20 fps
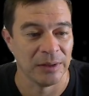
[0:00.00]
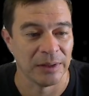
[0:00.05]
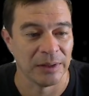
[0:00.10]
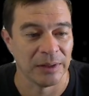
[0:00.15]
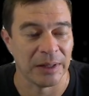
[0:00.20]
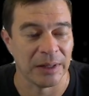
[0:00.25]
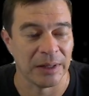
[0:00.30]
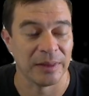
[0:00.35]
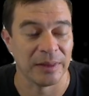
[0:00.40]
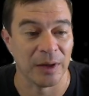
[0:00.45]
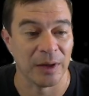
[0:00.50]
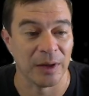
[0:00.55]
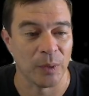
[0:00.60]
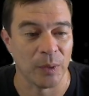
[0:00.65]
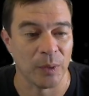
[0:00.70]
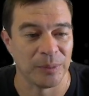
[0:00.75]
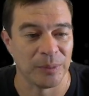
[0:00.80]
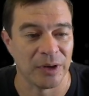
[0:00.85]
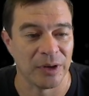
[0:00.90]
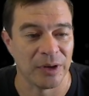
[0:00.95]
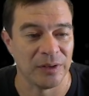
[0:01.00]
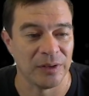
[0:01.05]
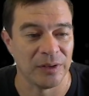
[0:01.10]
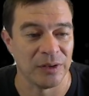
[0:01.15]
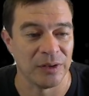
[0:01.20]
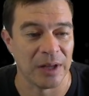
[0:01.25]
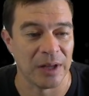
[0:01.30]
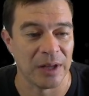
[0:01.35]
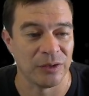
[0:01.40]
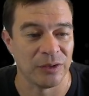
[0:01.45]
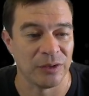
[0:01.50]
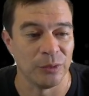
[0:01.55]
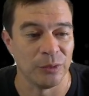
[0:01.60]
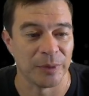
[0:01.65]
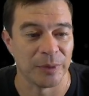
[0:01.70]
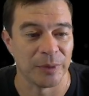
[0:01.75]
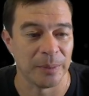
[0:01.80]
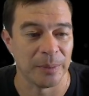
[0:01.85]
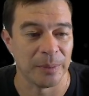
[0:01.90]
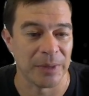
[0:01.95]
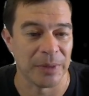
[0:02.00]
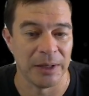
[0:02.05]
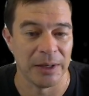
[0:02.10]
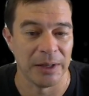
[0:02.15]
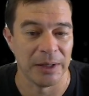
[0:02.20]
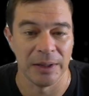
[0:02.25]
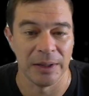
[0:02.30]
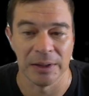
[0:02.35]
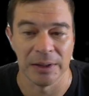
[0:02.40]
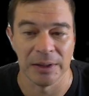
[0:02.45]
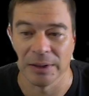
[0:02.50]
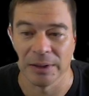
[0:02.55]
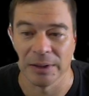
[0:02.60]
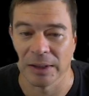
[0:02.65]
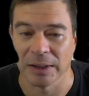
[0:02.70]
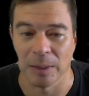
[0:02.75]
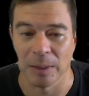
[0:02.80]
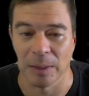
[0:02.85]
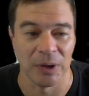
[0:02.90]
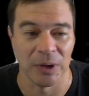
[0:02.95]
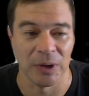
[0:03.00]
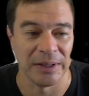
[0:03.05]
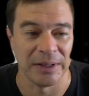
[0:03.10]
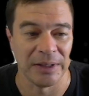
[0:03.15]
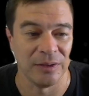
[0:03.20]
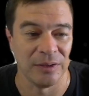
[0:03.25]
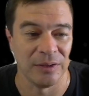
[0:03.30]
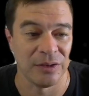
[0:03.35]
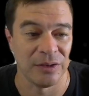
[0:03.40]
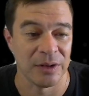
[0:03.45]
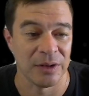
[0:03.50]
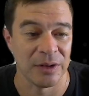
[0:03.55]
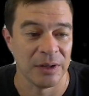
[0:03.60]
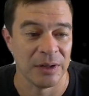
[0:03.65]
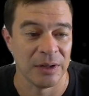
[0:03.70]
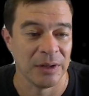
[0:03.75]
get their website to get souped up and get more leads.